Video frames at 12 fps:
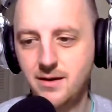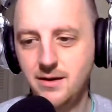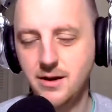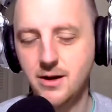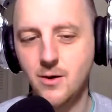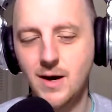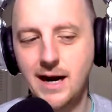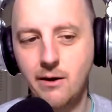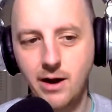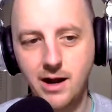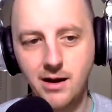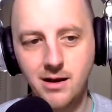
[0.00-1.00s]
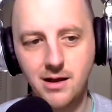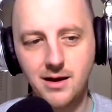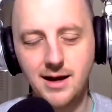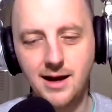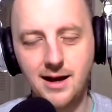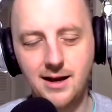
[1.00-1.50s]
hiring
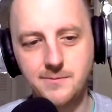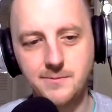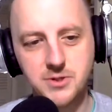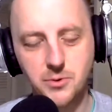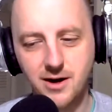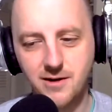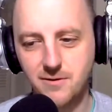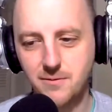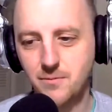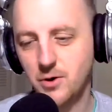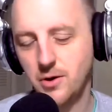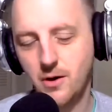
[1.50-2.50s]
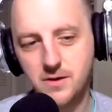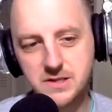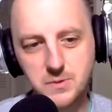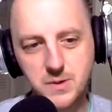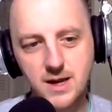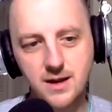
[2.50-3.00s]
story from earlier
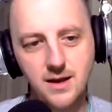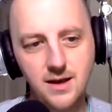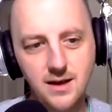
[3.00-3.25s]
this week,